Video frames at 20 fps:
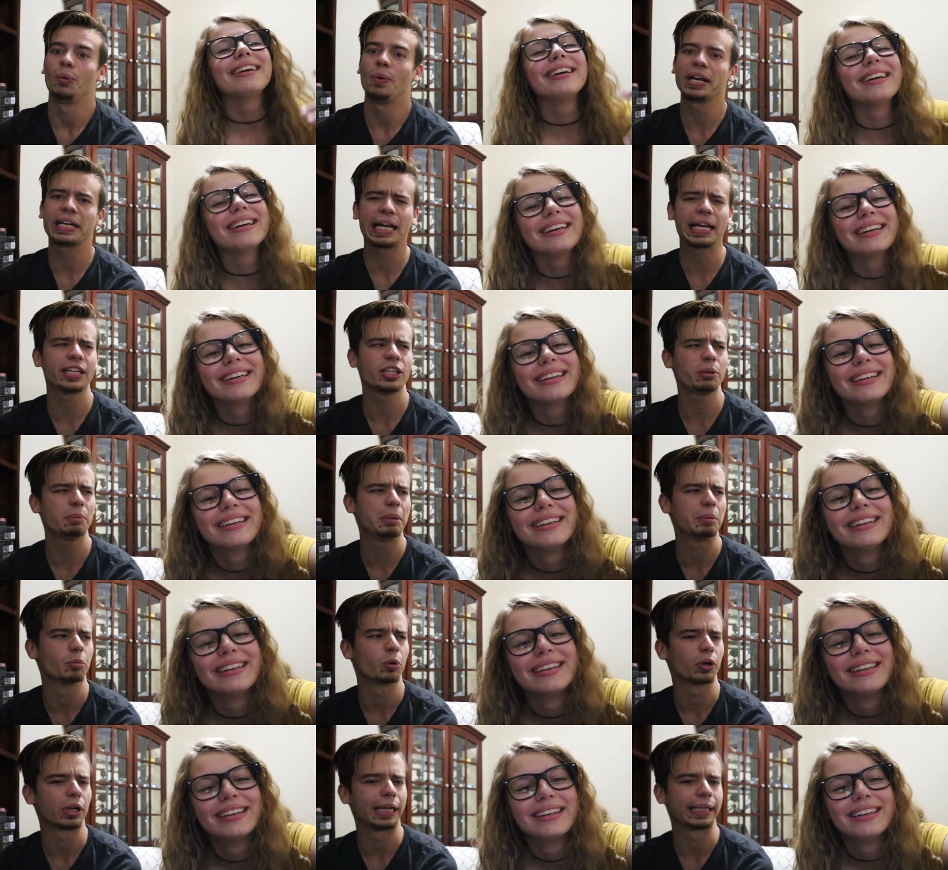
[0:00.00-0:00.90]
Speaker 1: Why can't you
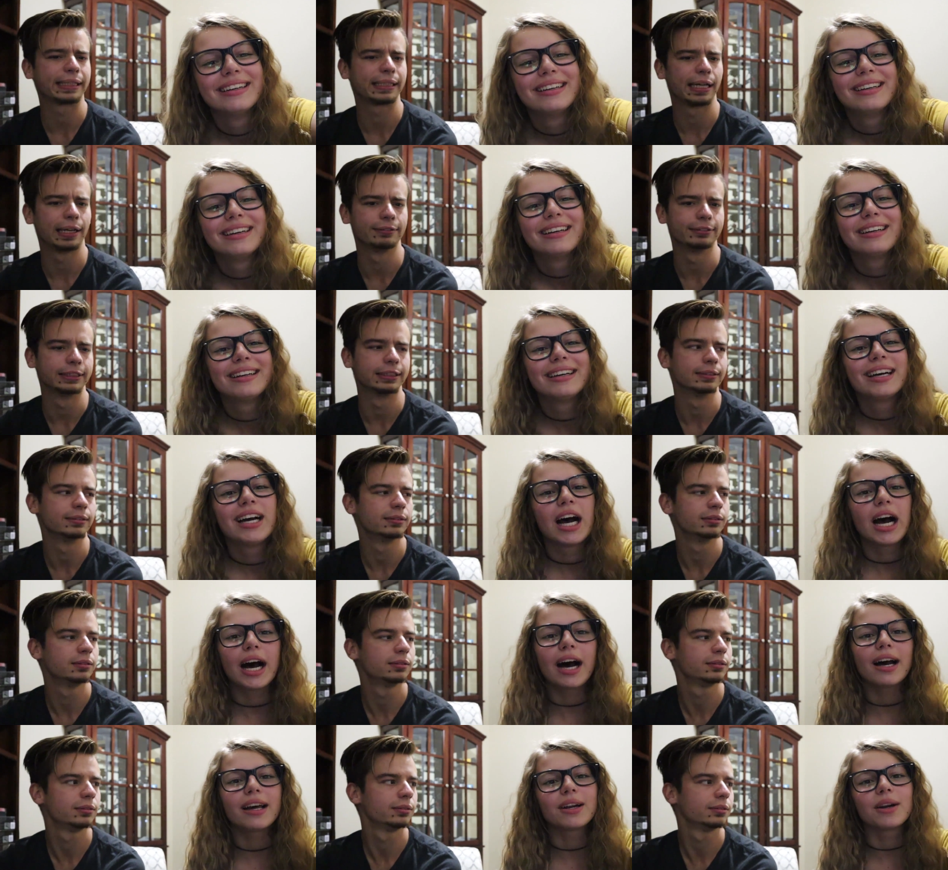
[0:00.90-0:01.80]
be more like Kevin?
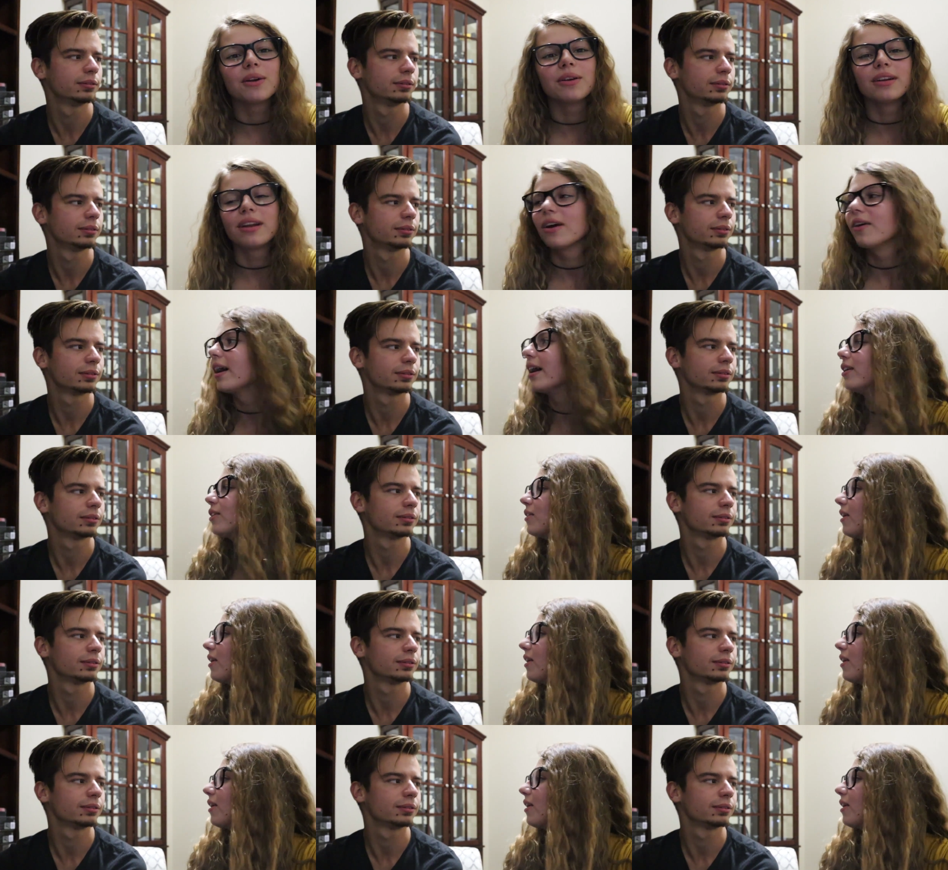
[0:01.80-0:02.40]
Speaker 2: I don't know. I